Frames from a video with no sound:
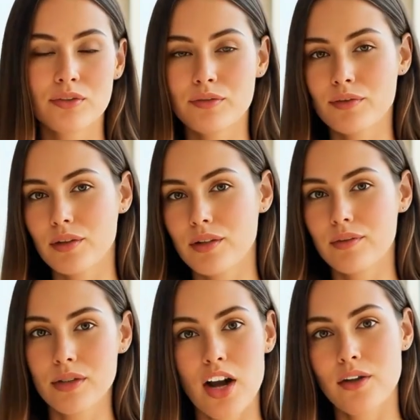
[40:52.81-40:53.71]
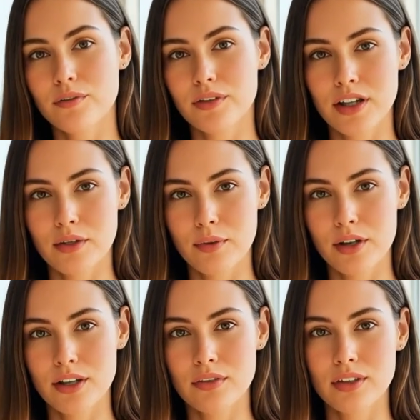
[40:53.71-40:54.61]
her eyes darting around the
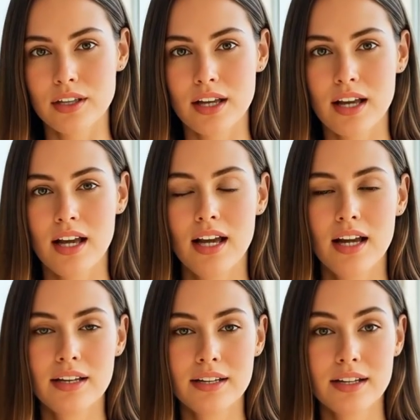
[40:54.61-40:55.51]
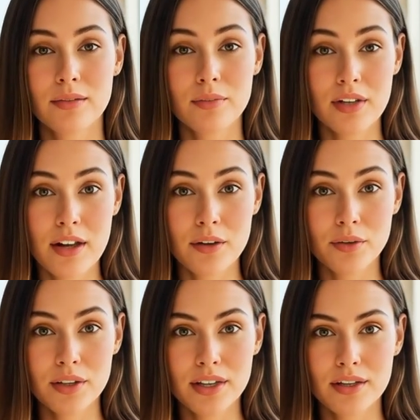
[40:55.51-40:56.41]
facility. We're so proud
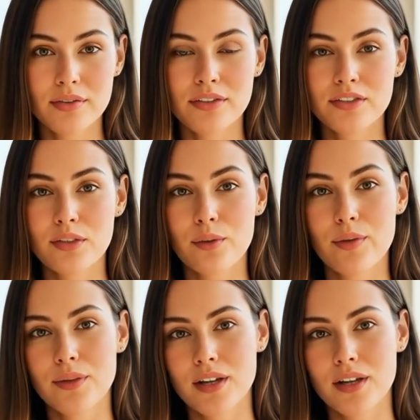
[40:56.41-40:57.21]
of what you've built.